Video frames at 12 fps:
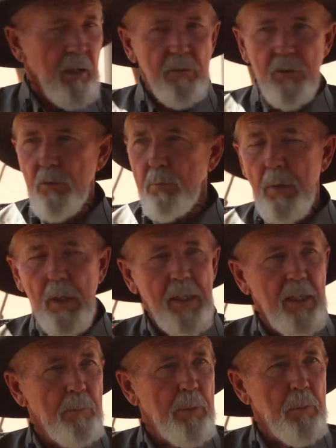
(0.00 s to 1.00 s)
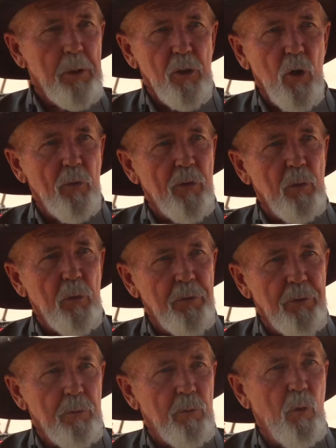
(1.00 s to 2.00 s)
just kind of bubbling over
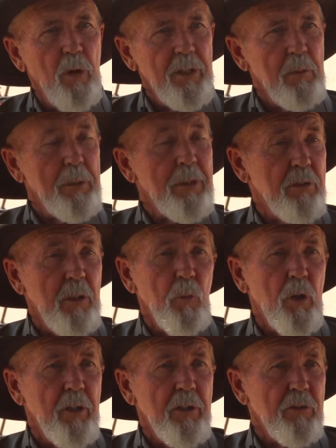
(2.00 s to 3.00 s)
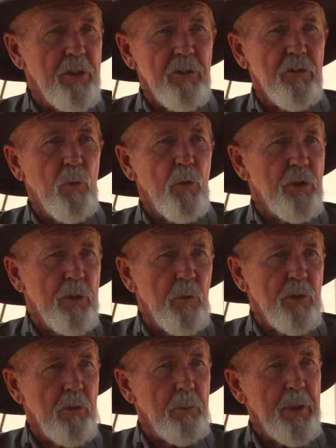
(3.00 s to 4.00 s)
with wanting to be somewhere. She doesn't know where she
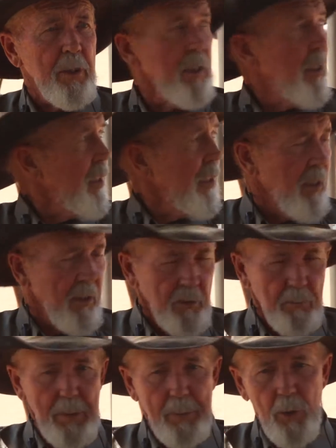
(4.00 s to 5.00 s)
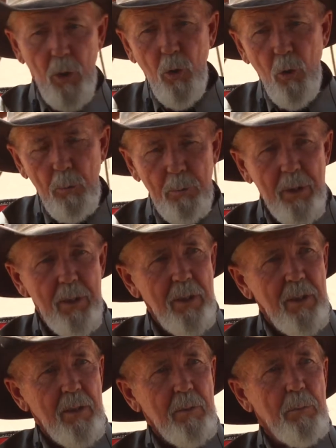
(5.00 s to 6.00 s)
wants to be, other than maybe home.
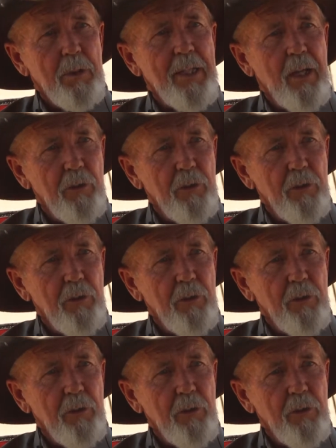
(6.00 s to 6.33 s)
But now